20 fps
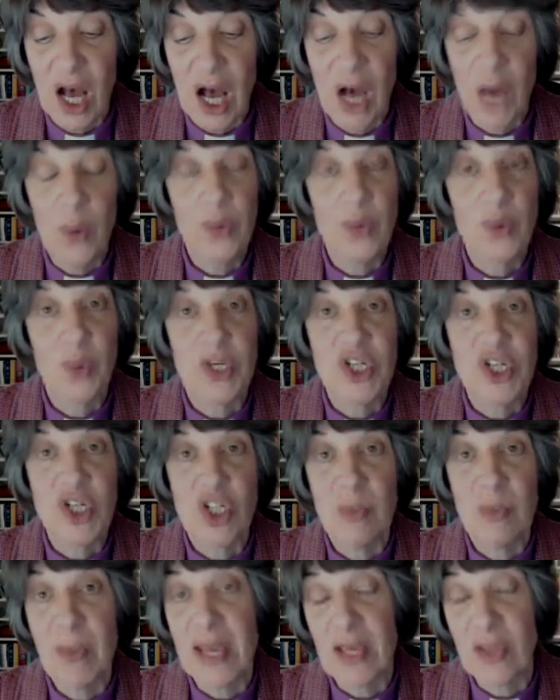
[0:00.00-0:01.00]
I would wish
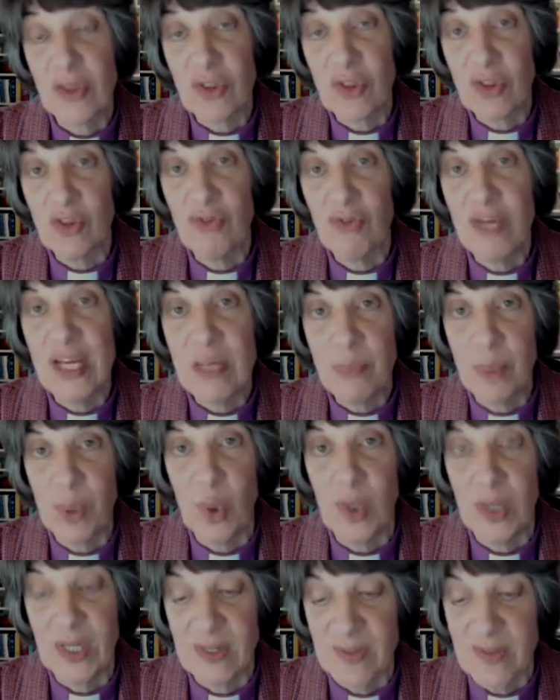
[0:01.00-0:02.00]
to make 3
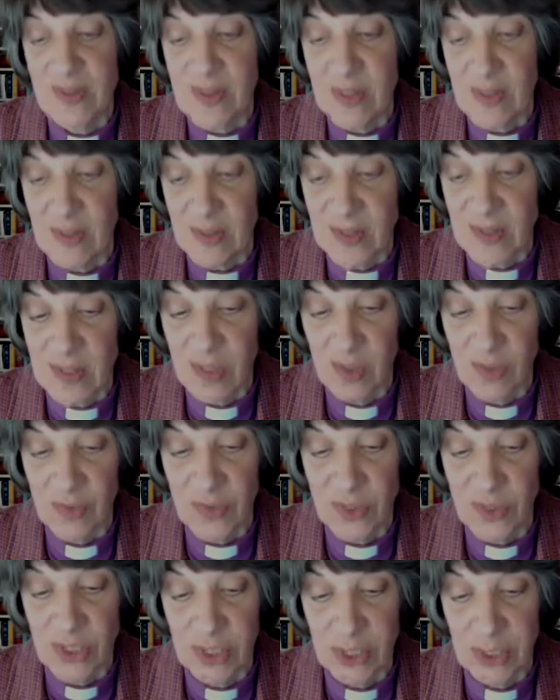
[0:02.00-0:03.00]
points this
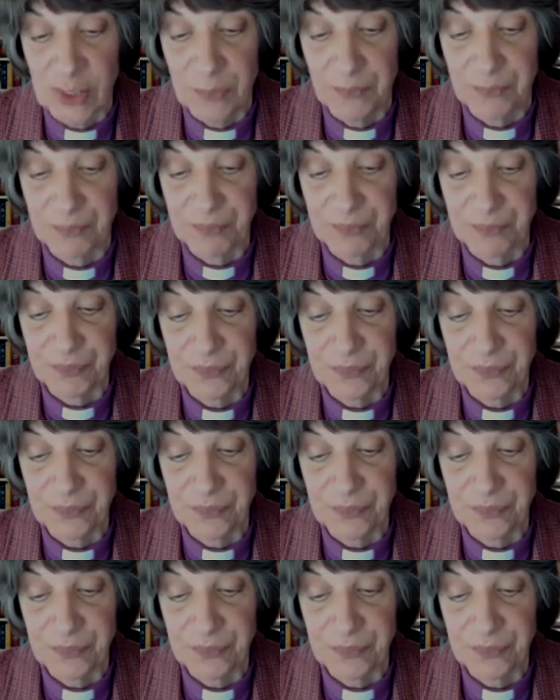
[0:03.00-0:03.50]
afternoon.